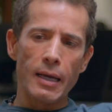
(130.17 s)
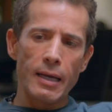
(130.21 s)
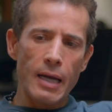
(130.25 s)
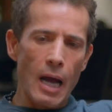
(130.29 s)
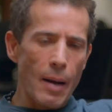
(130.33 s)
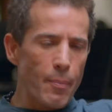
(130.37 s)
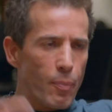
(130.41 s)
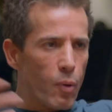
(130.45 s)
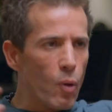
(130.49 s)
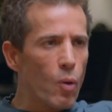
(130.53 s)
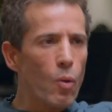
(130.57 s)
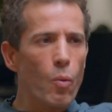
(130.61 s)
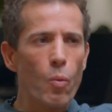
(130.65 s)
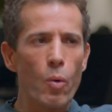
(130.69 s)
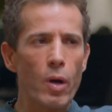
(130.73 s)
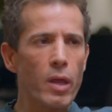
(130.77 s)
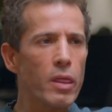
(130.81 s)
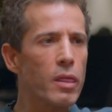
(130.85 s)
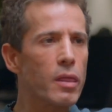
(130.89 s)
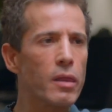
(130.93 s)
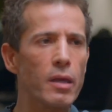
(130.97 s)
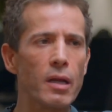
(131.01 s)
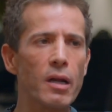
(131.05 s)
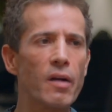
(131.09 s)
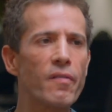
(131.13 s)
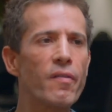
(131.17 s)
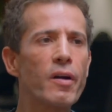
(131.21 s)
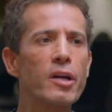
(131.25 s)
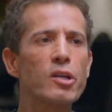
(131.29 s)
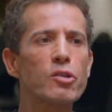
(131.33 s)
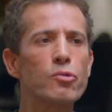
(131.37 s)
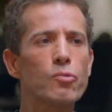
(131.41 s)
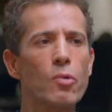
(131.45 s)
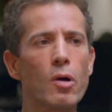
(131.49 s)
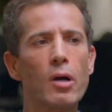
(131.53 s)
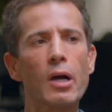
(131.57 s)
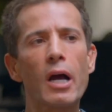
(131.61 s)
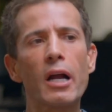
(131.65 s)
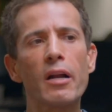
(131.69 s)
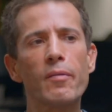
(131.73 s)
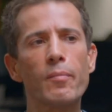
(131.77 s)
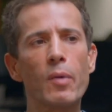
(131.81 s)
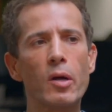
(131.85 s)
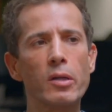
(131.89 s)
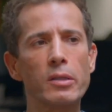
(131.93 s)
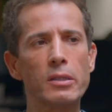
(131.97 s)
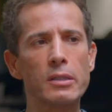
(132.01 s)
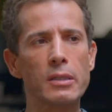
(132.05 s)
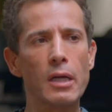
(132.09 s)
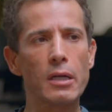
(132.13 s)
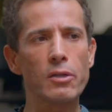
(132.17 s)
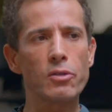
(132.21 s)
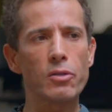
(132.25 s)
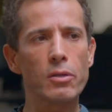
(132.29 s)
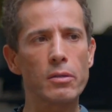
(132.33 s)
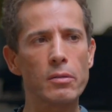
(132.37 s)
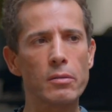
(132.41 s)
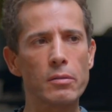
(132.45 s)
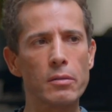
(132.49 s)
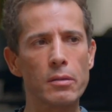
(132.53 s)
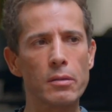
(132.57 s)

coupled with very strong kind of monetization.